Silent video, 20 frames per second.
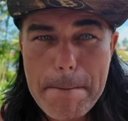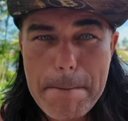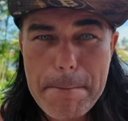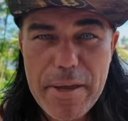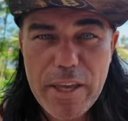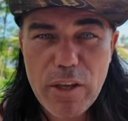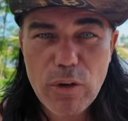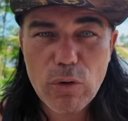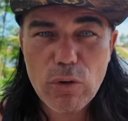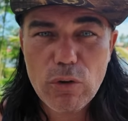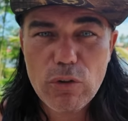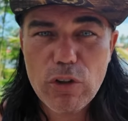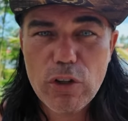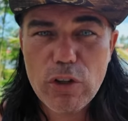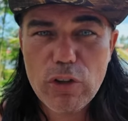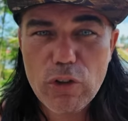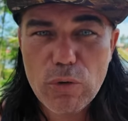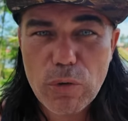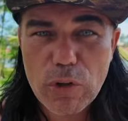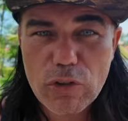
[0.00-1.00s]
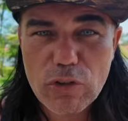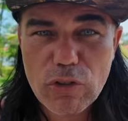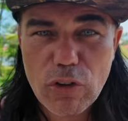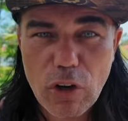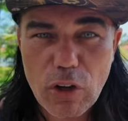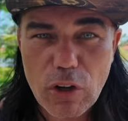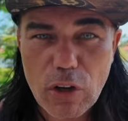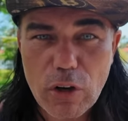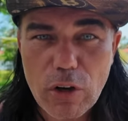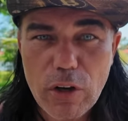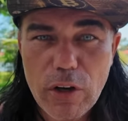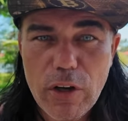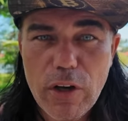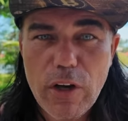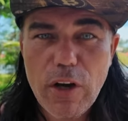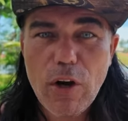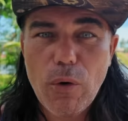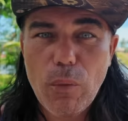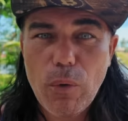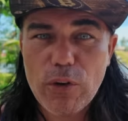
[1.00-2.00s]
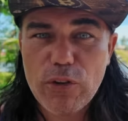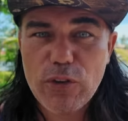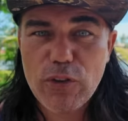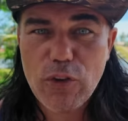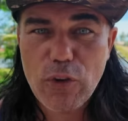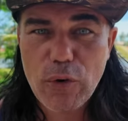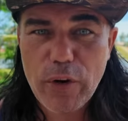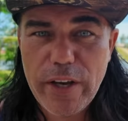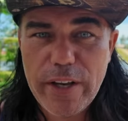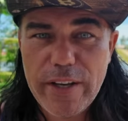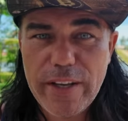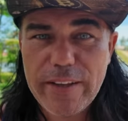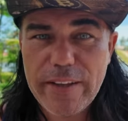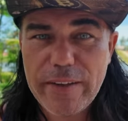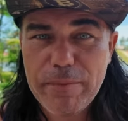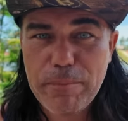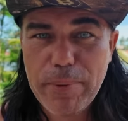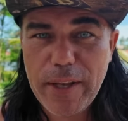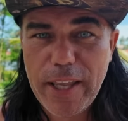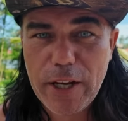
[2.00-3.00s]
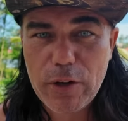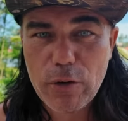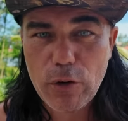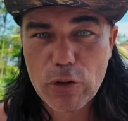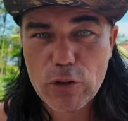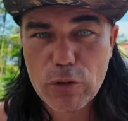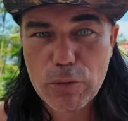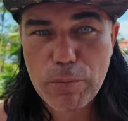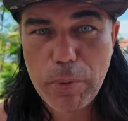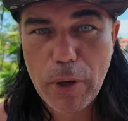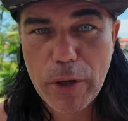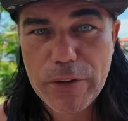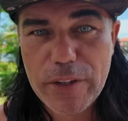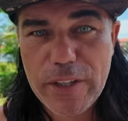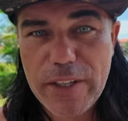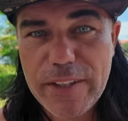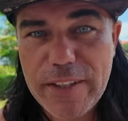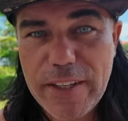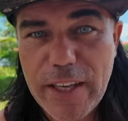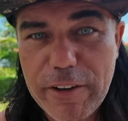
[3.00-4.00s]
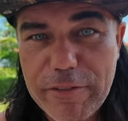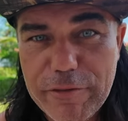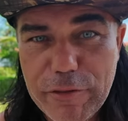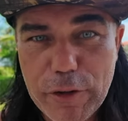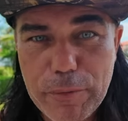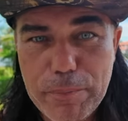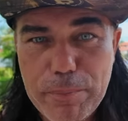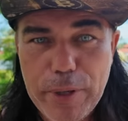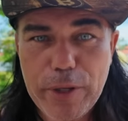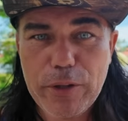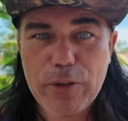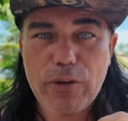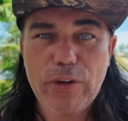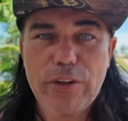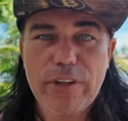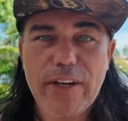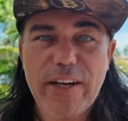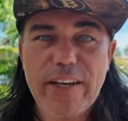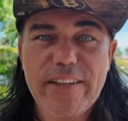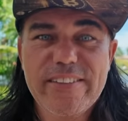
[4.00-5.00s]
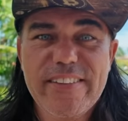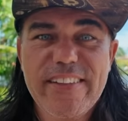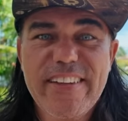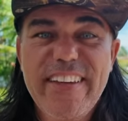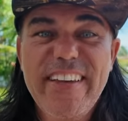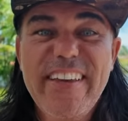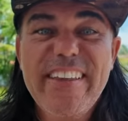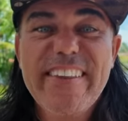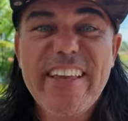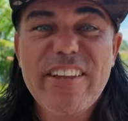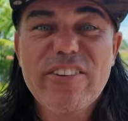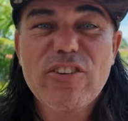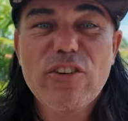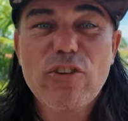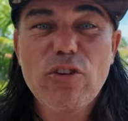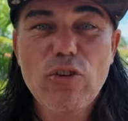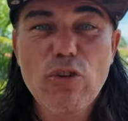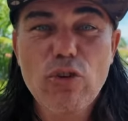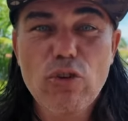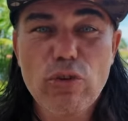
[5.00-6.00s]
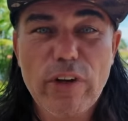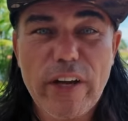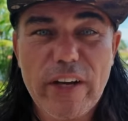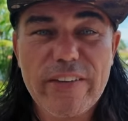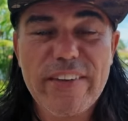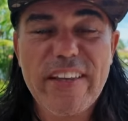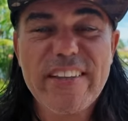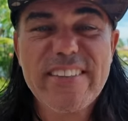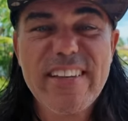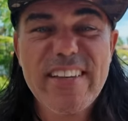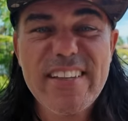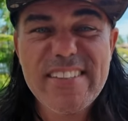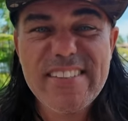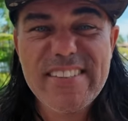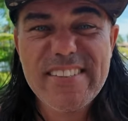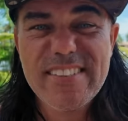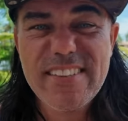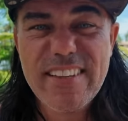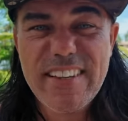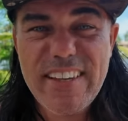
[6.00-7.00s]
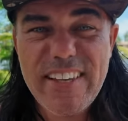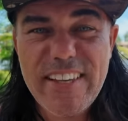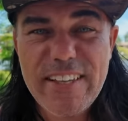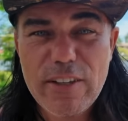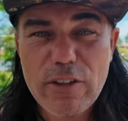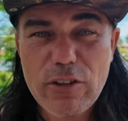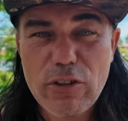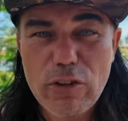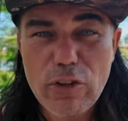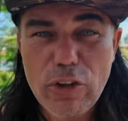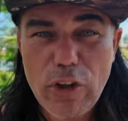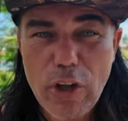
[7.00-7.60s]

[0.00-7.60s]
billion U S dollar was traded in BlackRock's spot E T F for Bitcoin, guys. That's a new record. That's insane